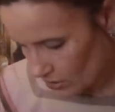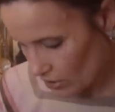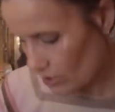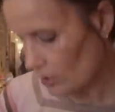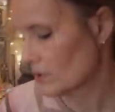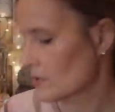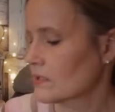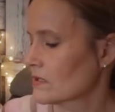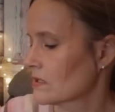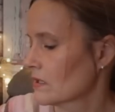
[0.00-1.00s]

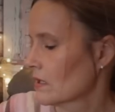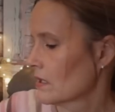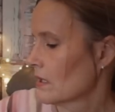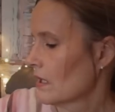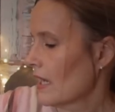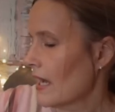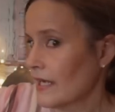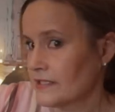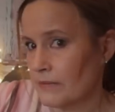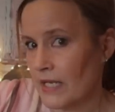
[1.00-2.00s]
gorgeous
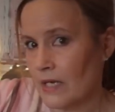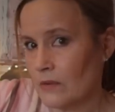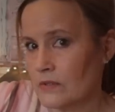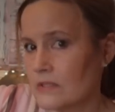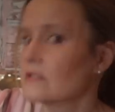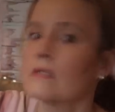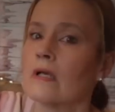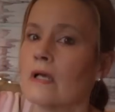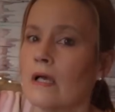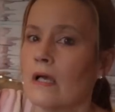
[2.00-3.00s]
Ida blouse,
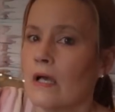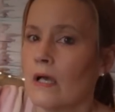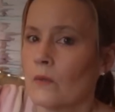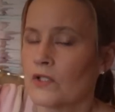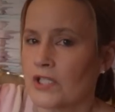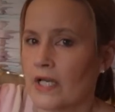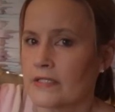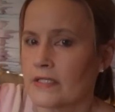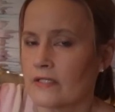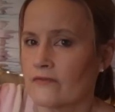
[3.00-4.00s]
which I
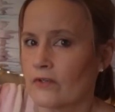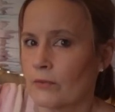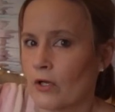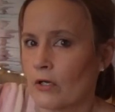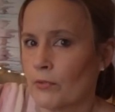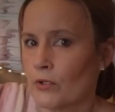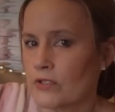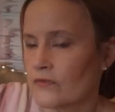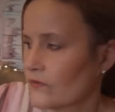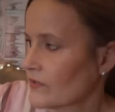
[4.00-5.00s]
did for a blog
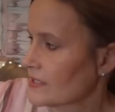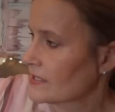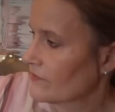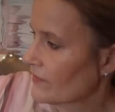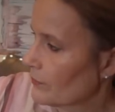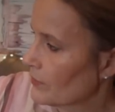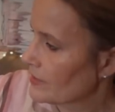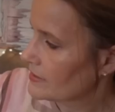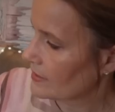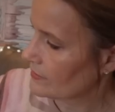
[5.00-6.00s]
post for Felicity
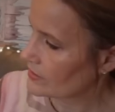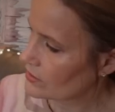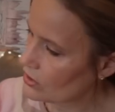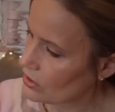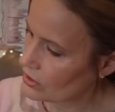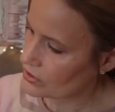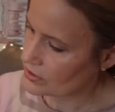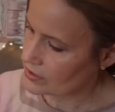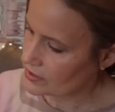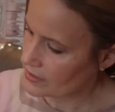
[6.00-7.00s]
Fabrics, in this
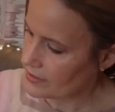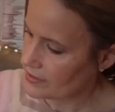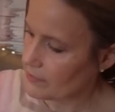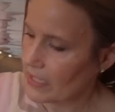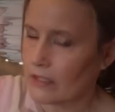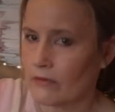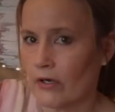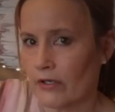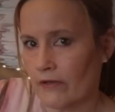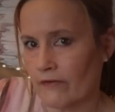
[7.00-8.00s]
gorgeous Lady
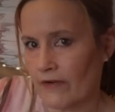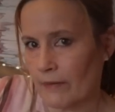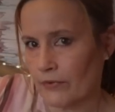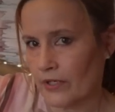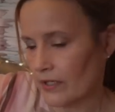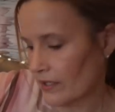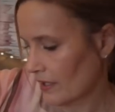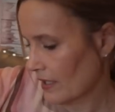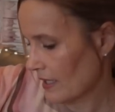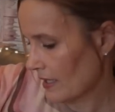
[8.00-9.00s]
McElroy fabric.
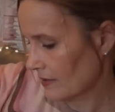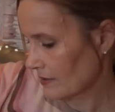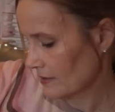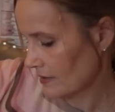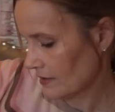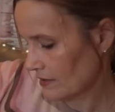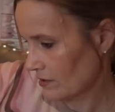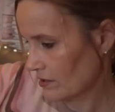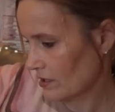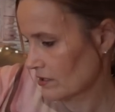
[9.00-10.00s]
And it's
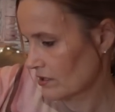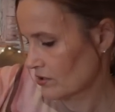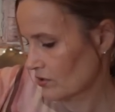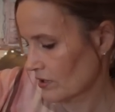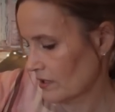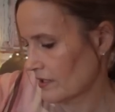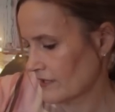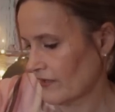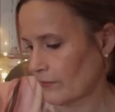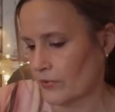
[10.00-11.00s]
just stunning, this
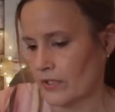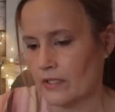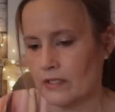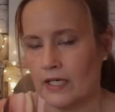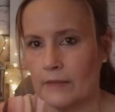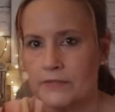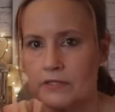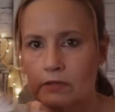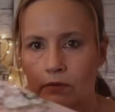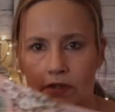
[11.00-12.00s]
fabric.
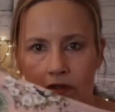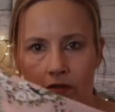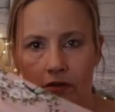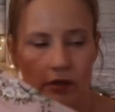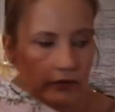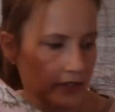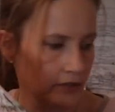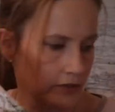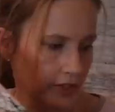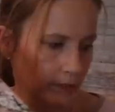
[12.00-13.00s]
Absolutely stunning on this
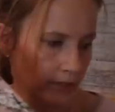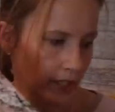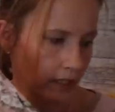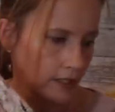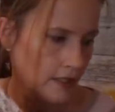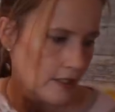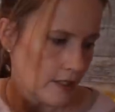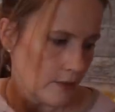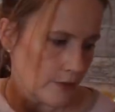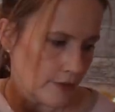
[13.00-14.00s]
dusky pink
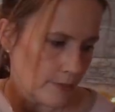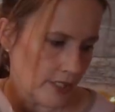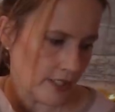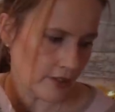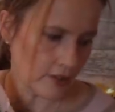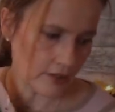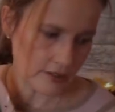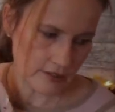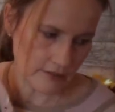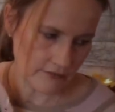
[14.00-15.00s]
with the
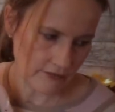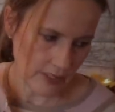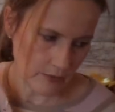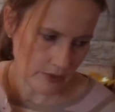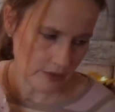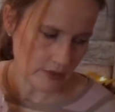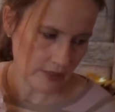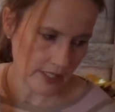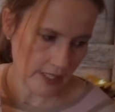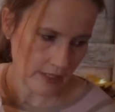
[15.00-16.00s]
peacocks and the flowers. And
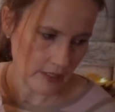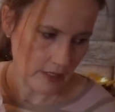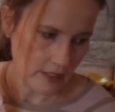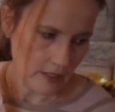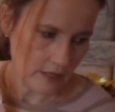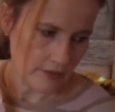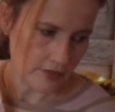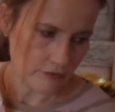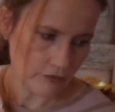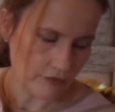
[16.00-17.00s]
again,
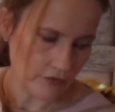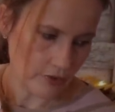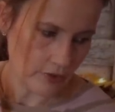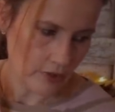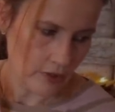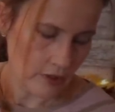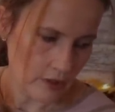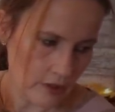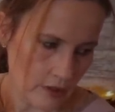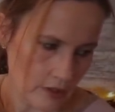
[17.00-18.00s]
this ruffle
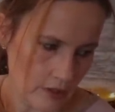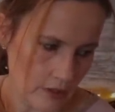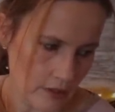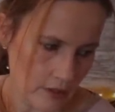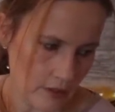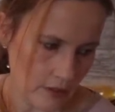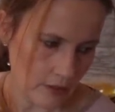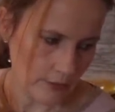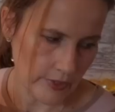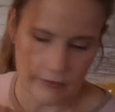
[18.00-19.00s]
all
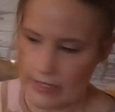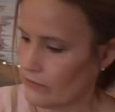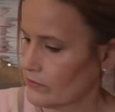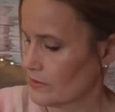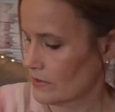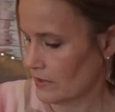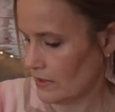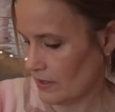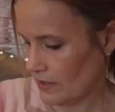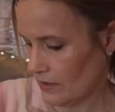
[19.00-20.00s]
the way around
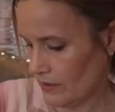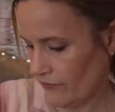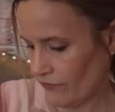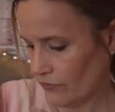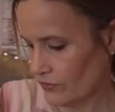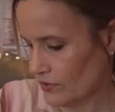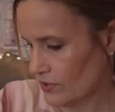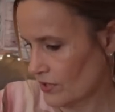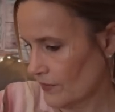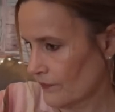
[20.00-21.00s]
the
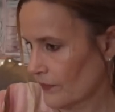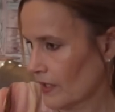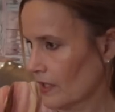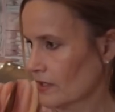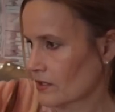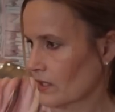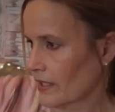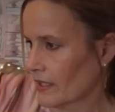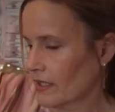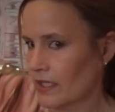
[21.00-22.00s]
front. And it's got
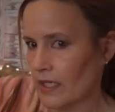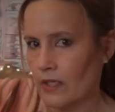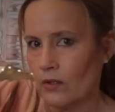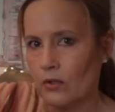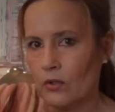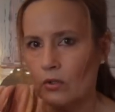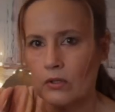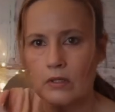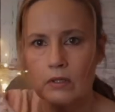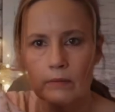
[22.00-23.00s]
like a keyhole
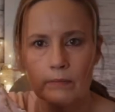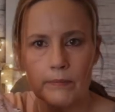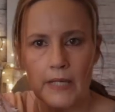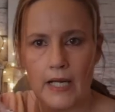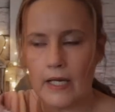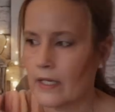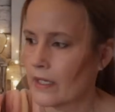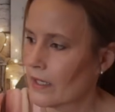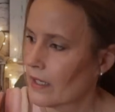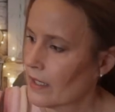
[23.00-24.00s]
back.
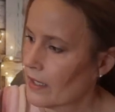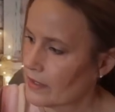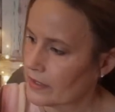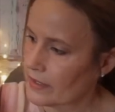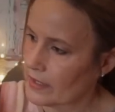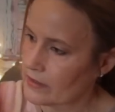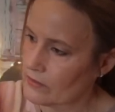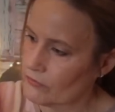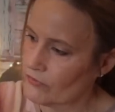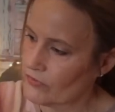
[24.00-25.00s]
And again,
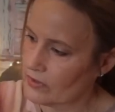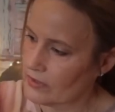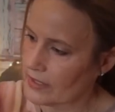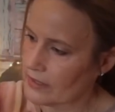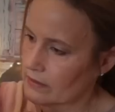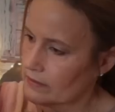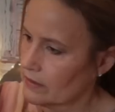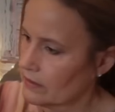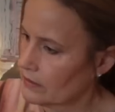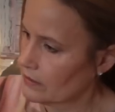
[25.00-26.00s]
ruffle like a
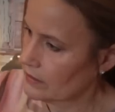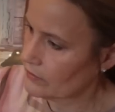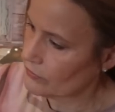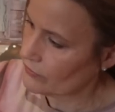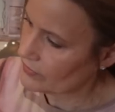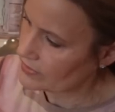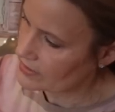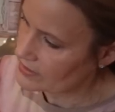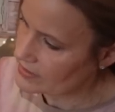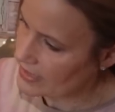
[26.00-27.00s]
ruffle
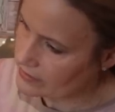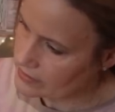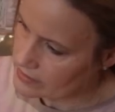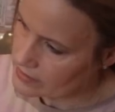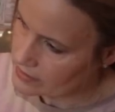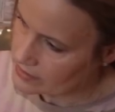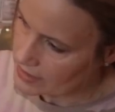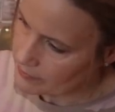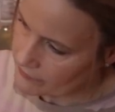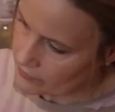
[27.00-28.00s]
stand
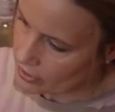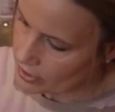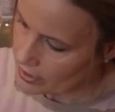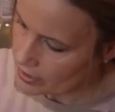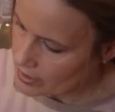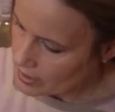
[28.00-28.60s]
type of collar,